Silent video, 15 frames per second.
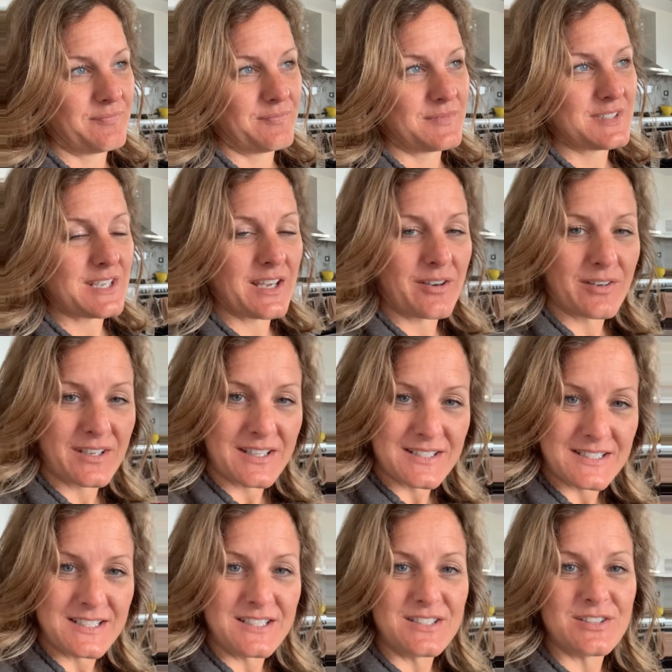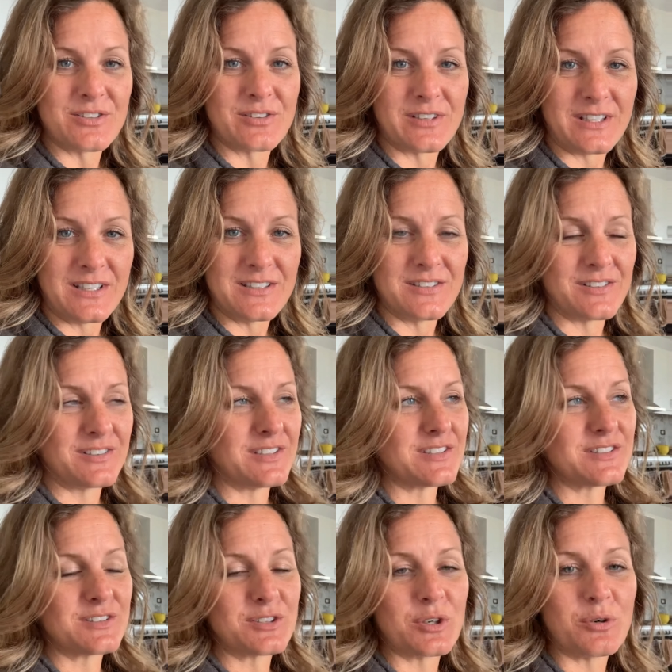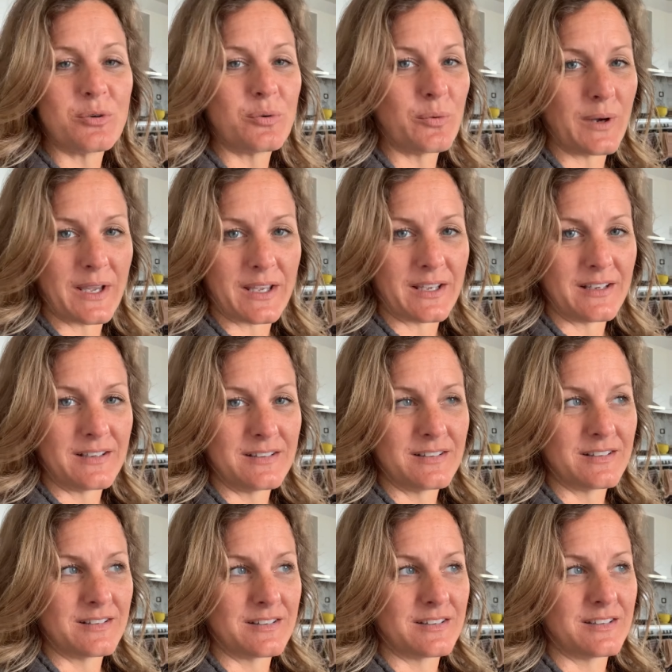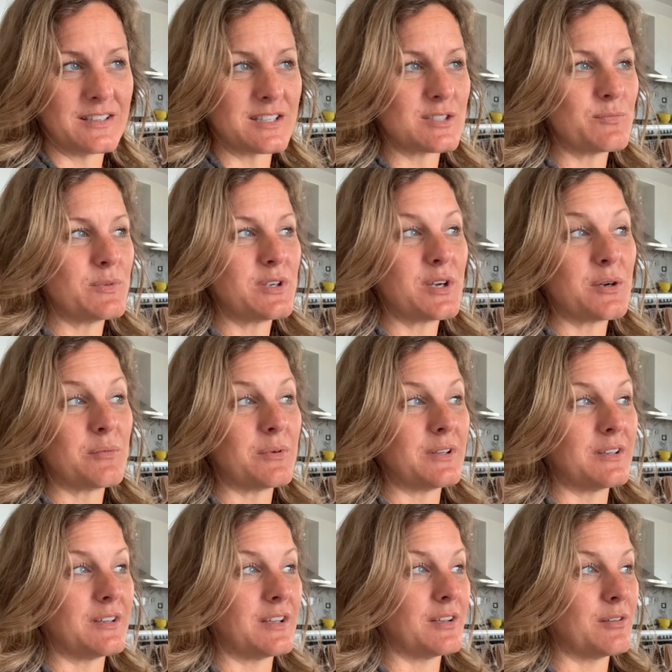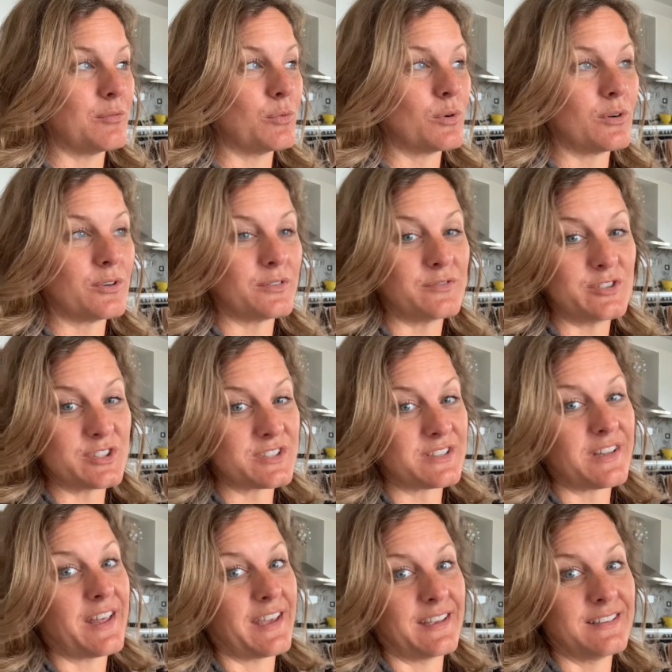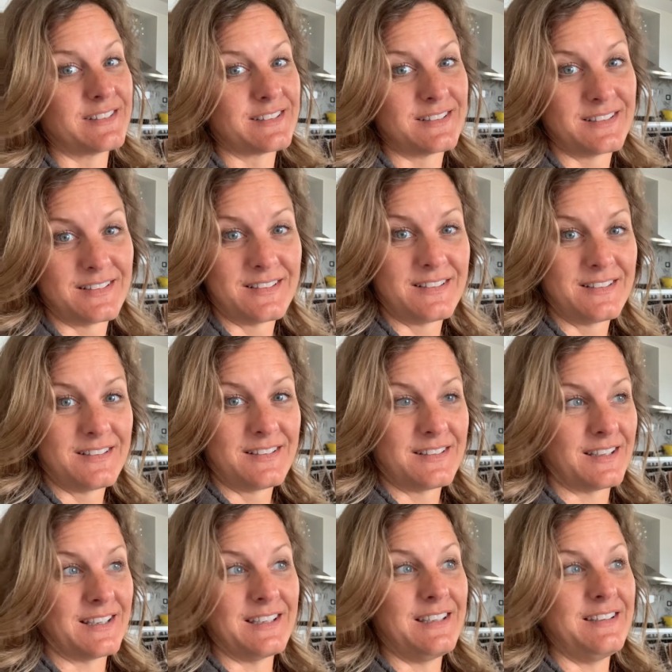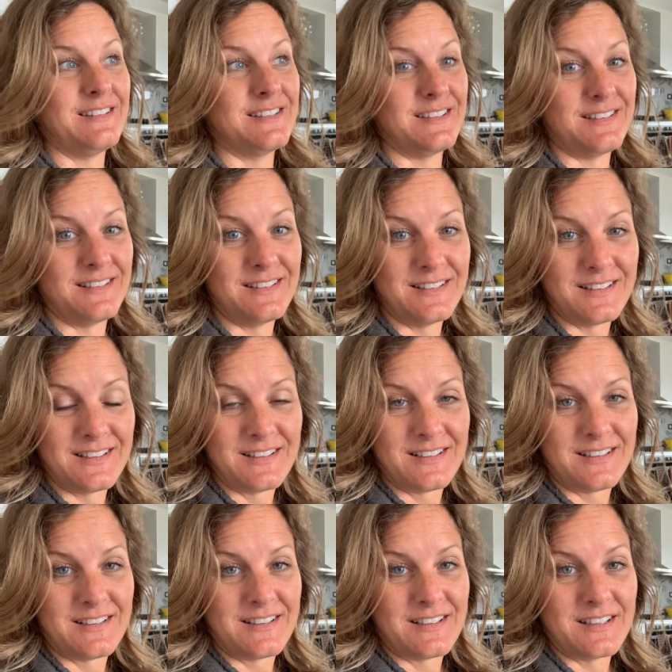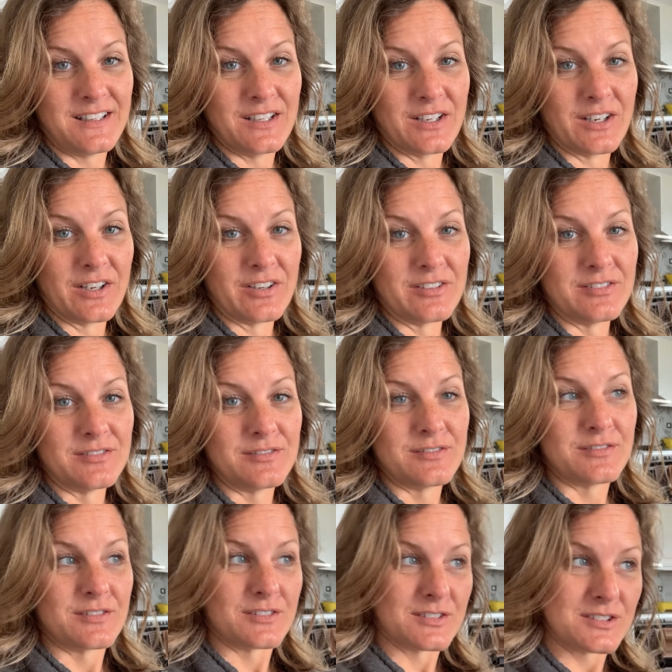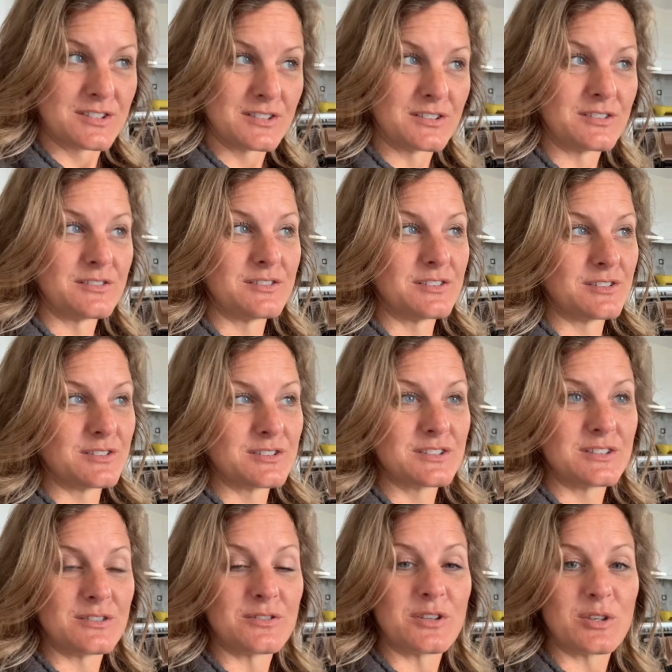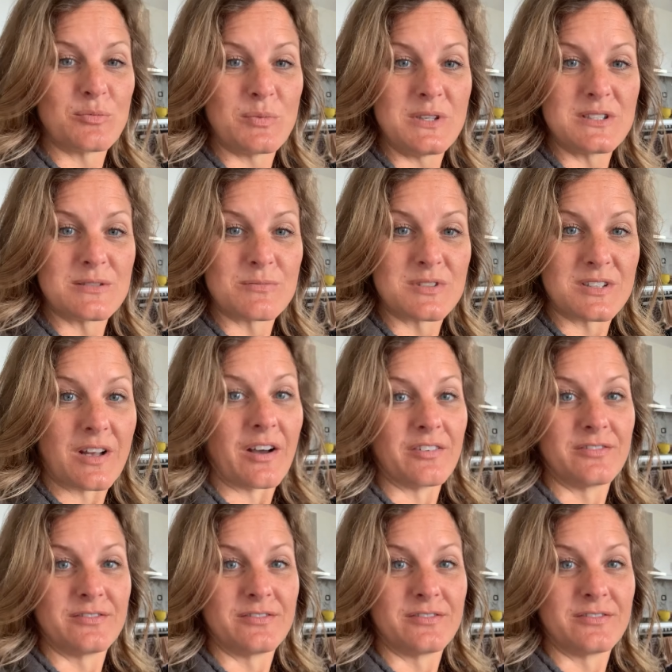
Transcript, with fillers: It's how it gets easier and easier. It doesn't go away. It doesn't become a, a world of just light and easy. You know, there's still there's still gonna be some stuff,